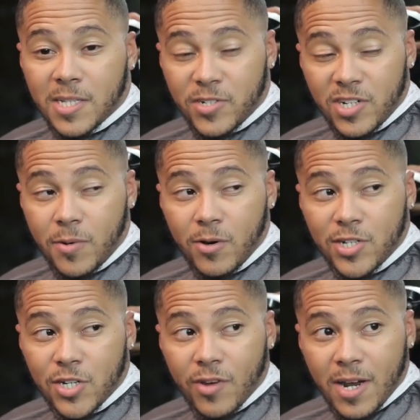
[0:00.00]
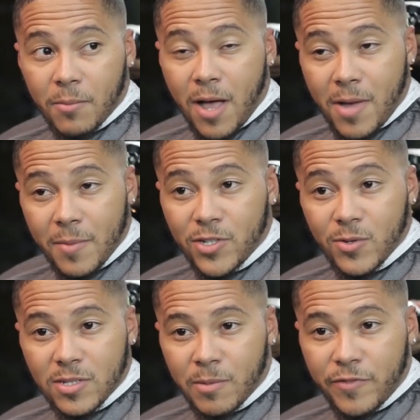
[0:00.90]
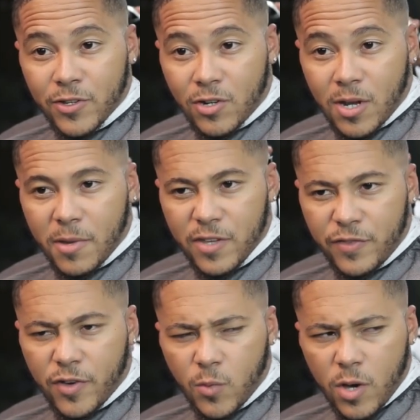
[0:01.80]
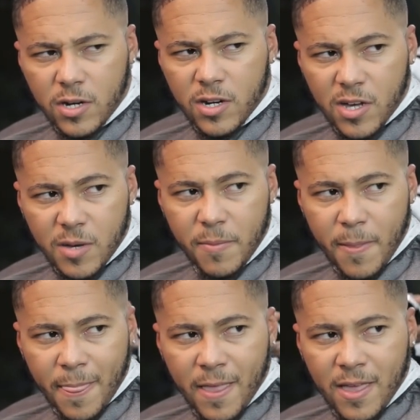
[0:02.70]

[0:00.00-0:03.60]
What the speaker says: Like, especially the poetry program. I might be doing something on, if you've heard Word on the Curve?